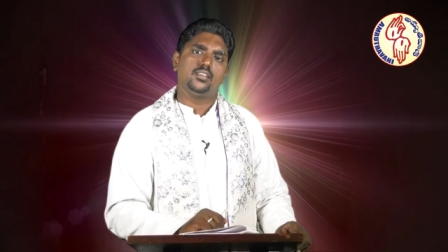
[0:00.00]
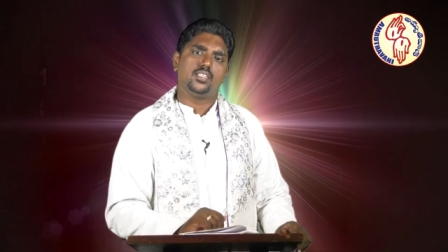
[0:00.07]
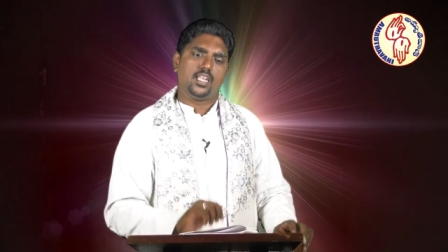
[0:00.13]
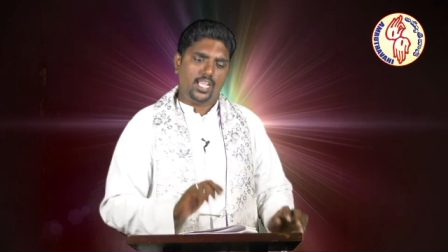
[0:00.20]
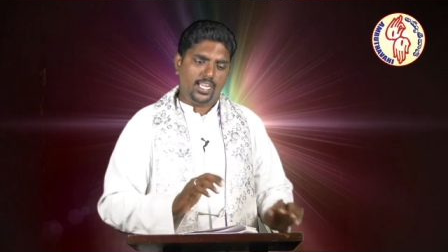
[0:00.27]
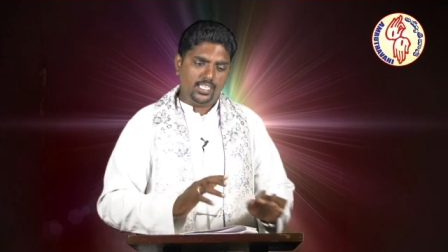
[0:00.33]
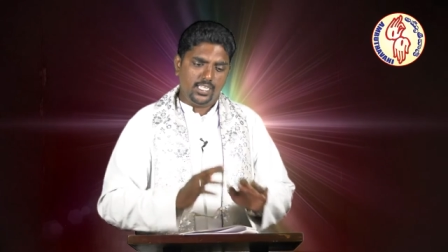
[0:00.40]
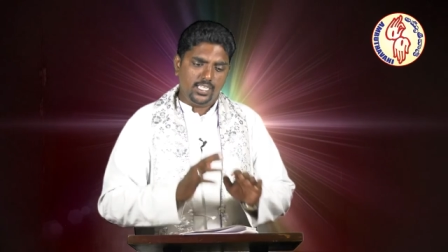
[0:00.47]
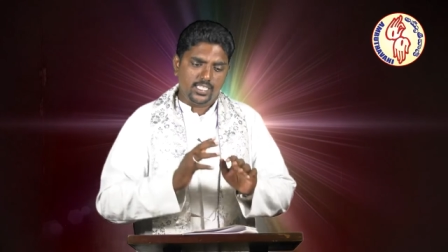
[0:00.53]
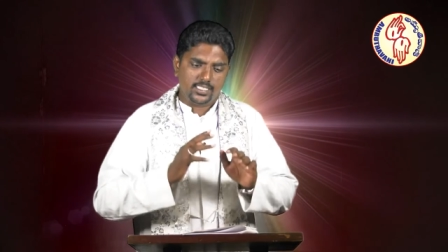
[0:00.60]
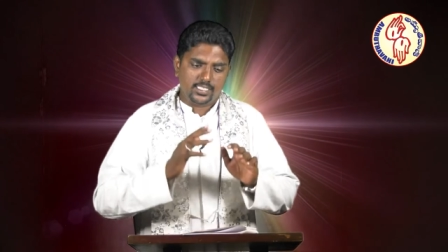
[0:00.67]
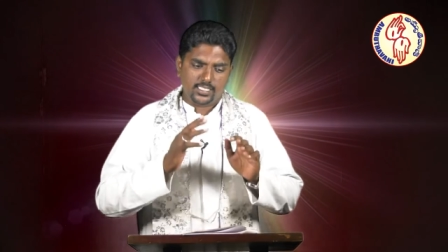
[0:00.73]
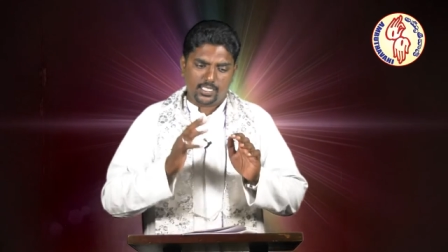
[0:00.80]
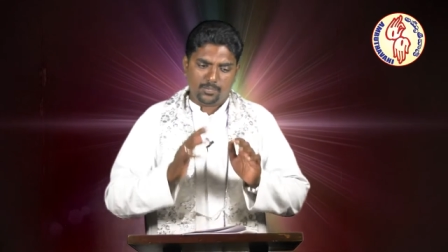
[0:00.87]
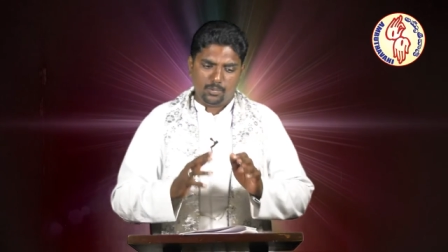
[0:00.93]
The light
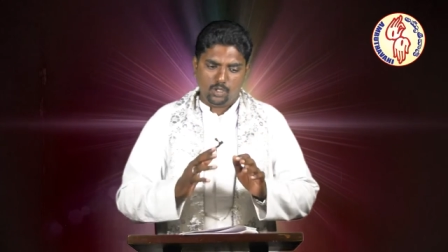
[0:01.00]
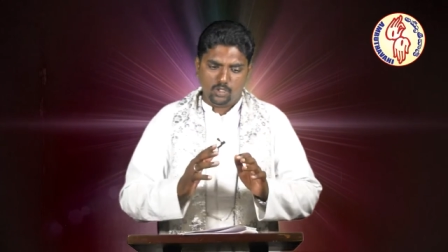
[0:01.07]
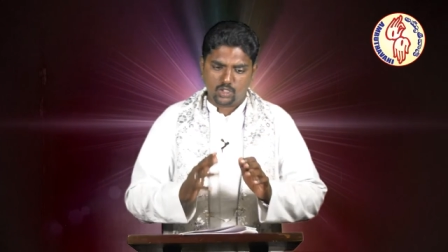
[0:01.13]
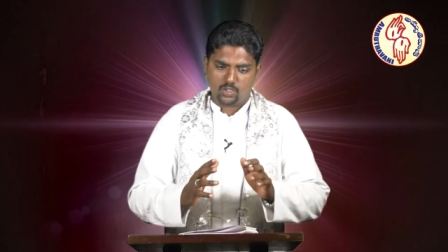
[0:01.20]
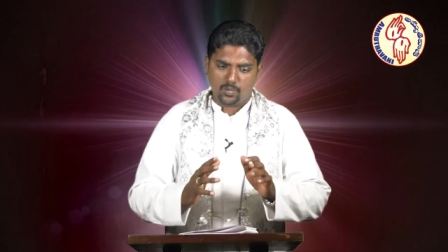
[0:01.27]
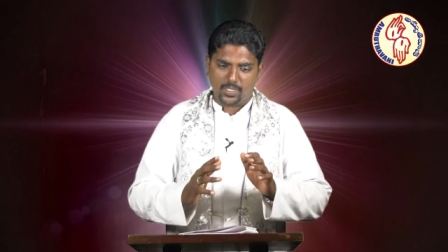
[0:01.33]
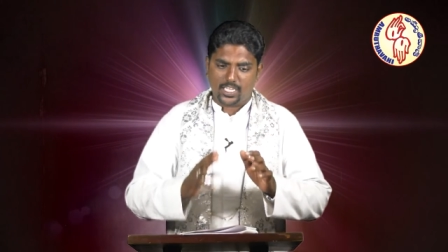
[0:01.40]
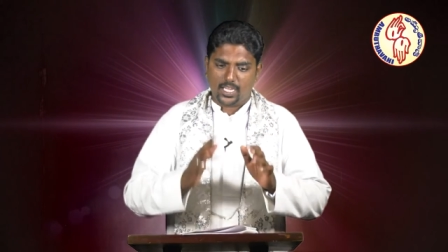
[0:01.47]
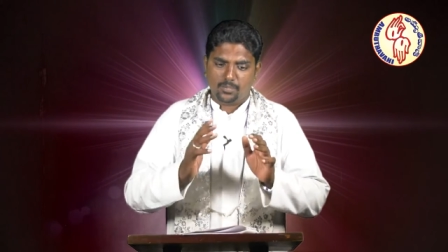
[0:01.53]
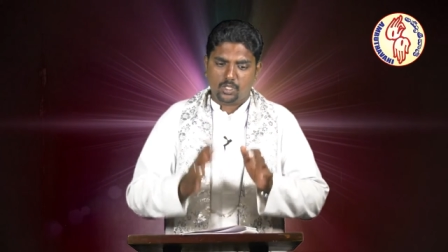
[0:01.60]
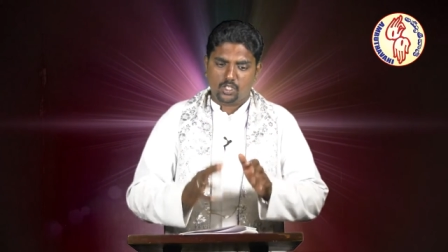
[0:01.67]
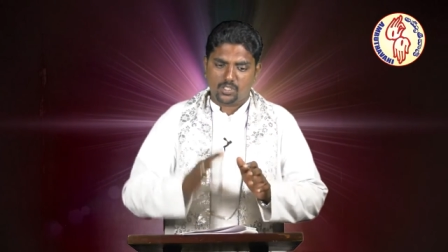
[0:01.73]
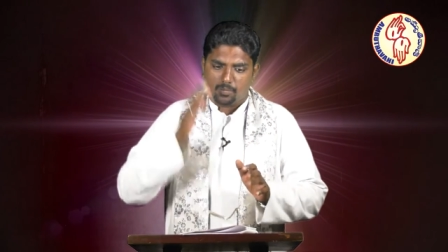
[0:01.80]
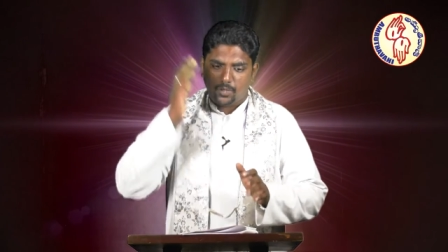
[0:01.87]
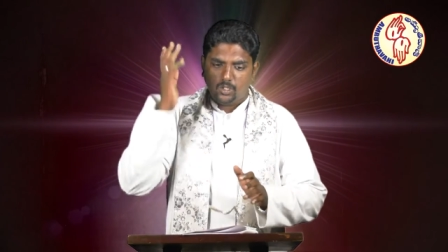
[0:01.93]
is supposed to be kept
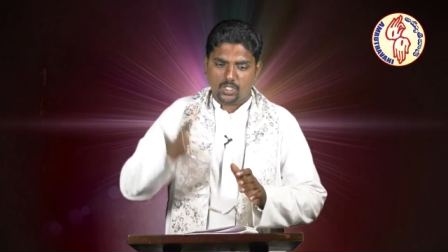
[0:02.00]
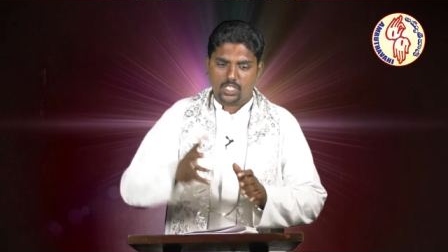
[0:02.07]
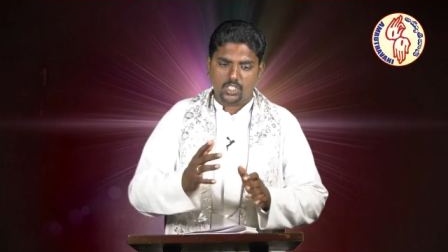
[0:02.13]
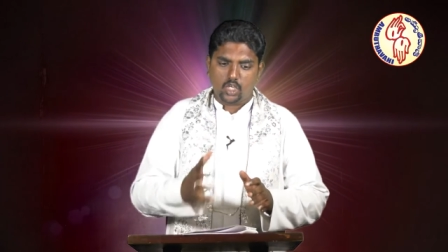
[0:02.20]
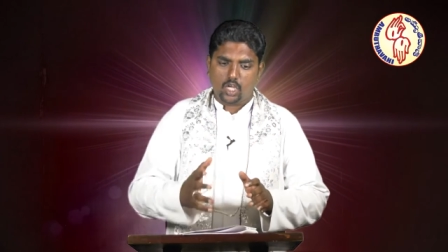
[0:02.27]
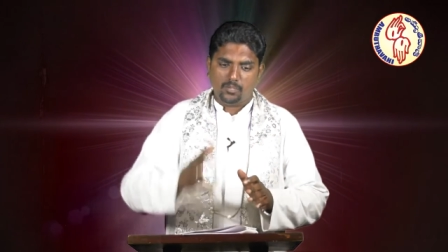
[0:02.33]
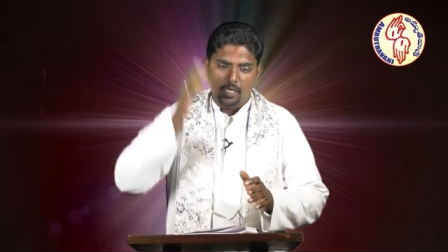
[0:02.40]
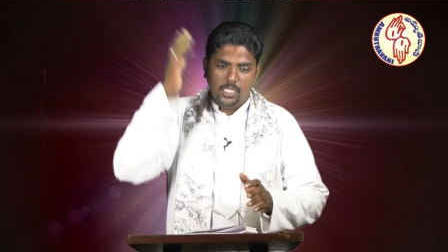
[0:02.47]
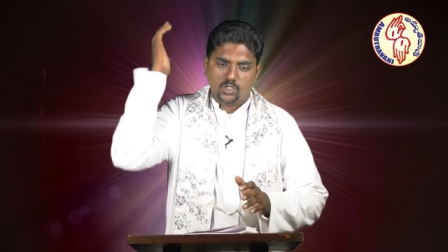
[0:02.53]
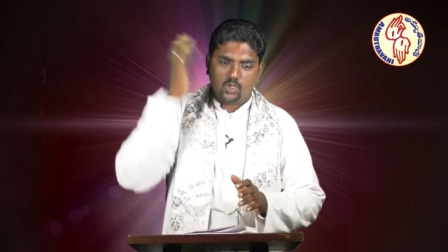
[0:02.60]
on the mountain top